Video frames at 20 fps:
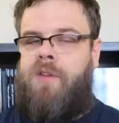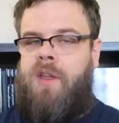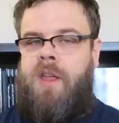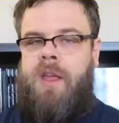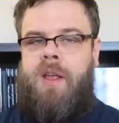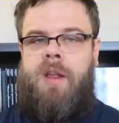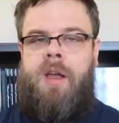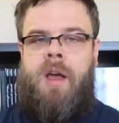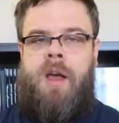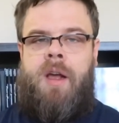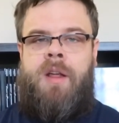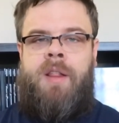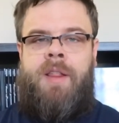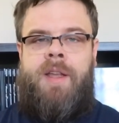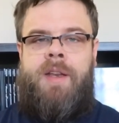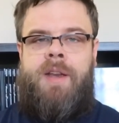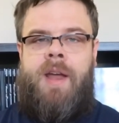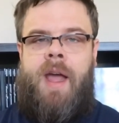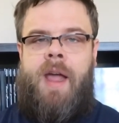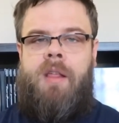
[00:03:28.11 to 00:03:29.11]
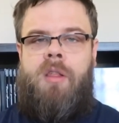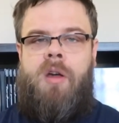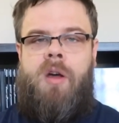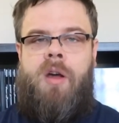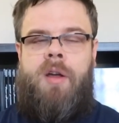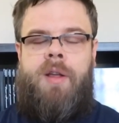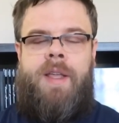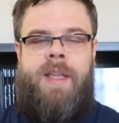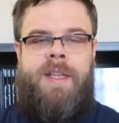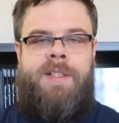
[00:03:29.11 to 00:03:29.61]
You get a clean
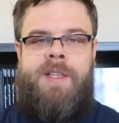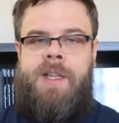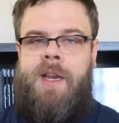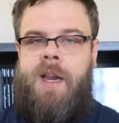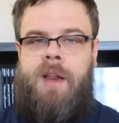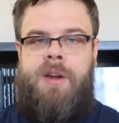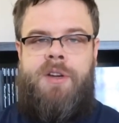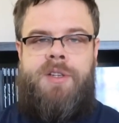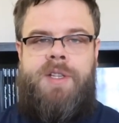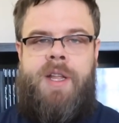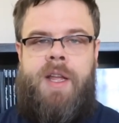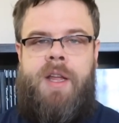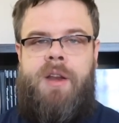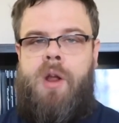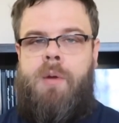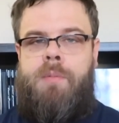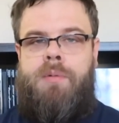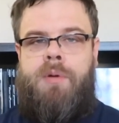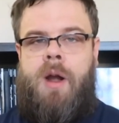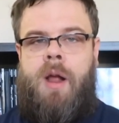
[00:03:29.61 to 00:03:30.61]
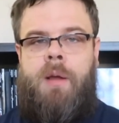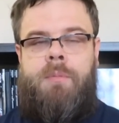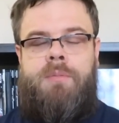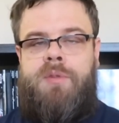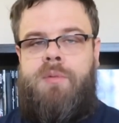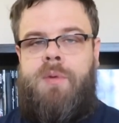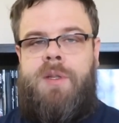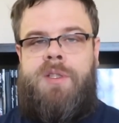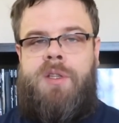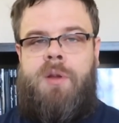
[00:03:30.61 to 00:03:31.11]
dialogue, easy to understand, no
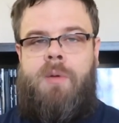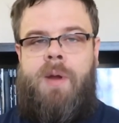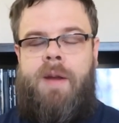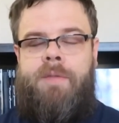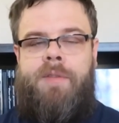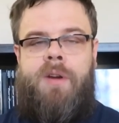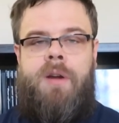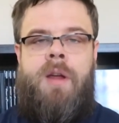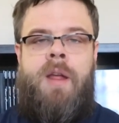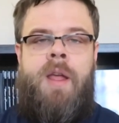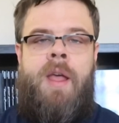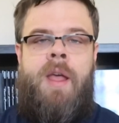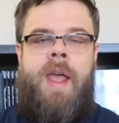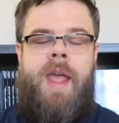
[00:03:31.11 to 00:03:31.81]
problems whatsoever.